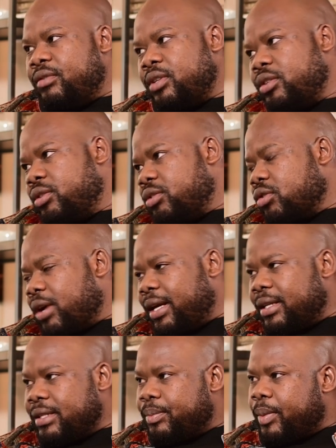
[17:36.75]
even your
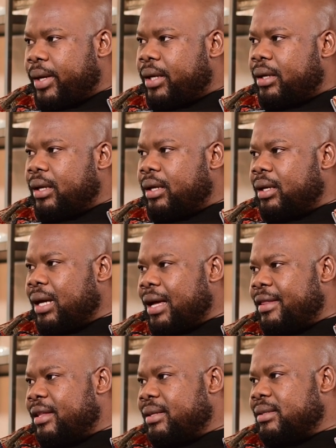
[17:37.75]
Johannesburg and
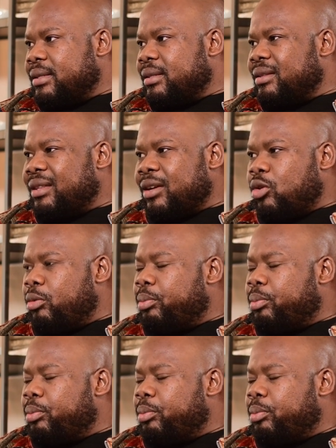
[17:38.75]
others, the mm-hmm.